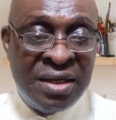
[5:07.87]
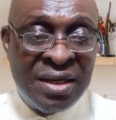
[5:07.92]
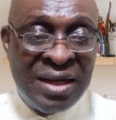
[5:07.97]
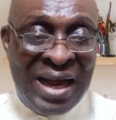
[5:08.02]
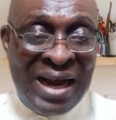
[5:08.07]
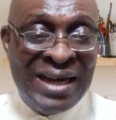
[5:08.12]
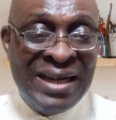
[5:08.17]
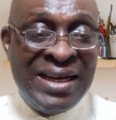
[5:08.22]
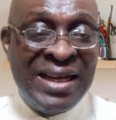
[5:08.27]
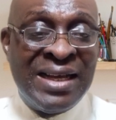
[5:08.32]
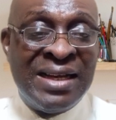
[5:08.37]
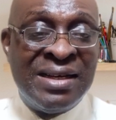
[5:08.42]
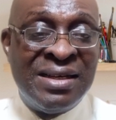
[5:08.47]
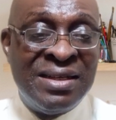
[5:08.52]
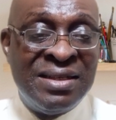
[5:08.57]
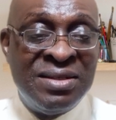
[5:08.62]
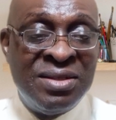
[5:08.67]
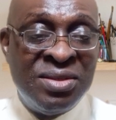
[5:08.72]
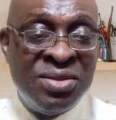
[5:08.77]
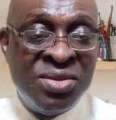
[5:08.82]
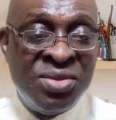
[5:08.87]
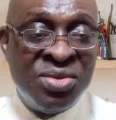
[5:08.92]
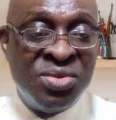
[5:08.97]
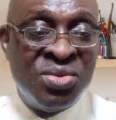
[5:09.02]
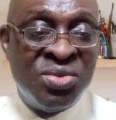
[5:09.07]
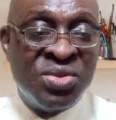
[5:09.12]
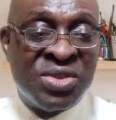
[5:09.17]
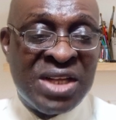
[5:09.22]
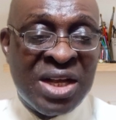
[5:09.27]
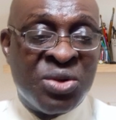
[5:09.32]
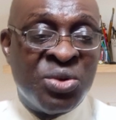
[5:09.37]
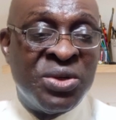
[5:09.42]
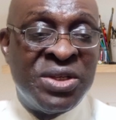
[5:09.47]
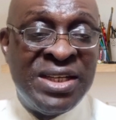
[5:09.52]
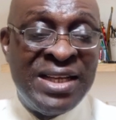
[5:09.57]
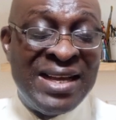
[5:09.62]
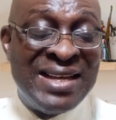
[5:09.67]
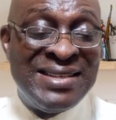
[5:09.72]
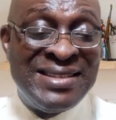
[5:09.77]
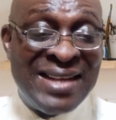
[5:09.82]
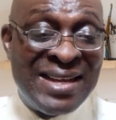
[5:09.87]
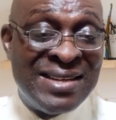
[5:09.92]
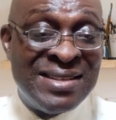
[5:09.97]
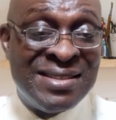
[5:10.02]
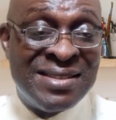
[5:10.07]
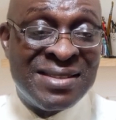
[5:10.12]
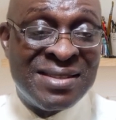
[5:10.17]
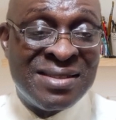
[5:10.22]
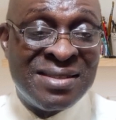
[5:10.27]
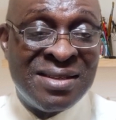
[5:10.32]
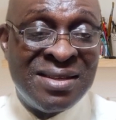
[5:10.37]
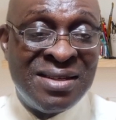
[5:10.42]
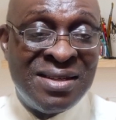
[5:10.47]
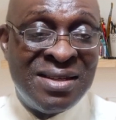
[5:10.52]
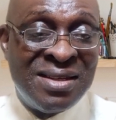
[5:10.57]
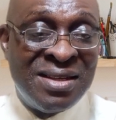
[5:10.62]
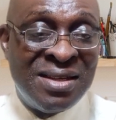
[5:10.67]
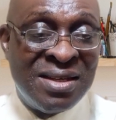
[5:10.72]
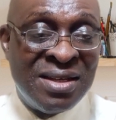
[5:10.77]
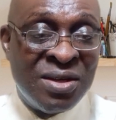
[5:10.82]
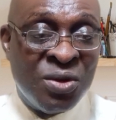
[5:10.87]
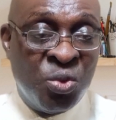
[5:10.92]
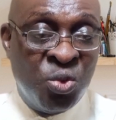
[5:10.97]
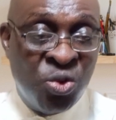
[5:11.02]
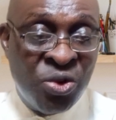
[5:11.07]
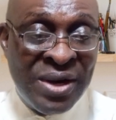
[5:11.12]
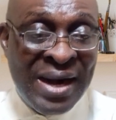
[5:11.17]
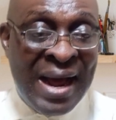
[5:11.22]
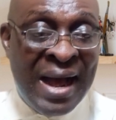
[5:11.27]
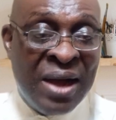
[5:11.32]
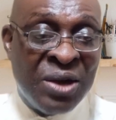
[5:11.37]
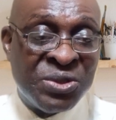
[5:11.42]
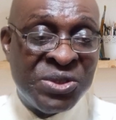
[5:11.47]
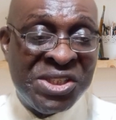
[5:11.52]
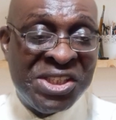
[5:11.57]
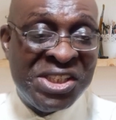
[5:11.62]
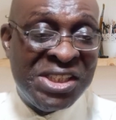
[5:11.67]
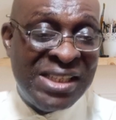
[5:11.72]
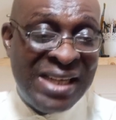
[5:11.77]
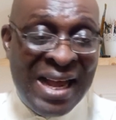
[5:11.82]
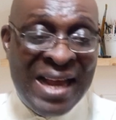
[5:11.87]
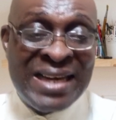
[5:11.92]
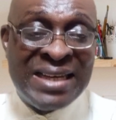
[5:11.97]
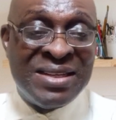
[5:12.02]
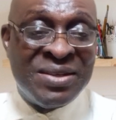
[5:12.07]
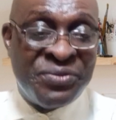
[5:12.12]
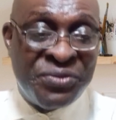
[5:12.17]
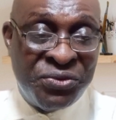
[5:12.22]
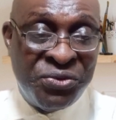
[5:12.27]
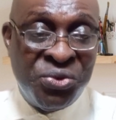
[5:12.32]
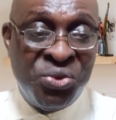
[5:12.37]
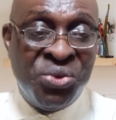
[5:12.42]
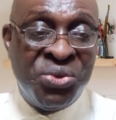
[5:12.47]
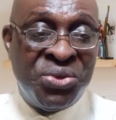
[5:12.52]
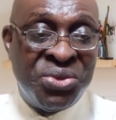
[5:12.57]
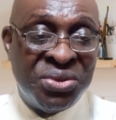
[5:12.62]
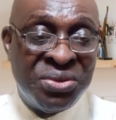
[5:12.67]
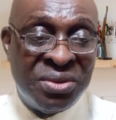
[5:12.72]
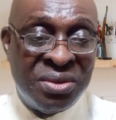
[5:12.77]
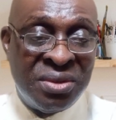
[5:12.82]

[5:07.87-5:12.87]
And then security agents will now share the food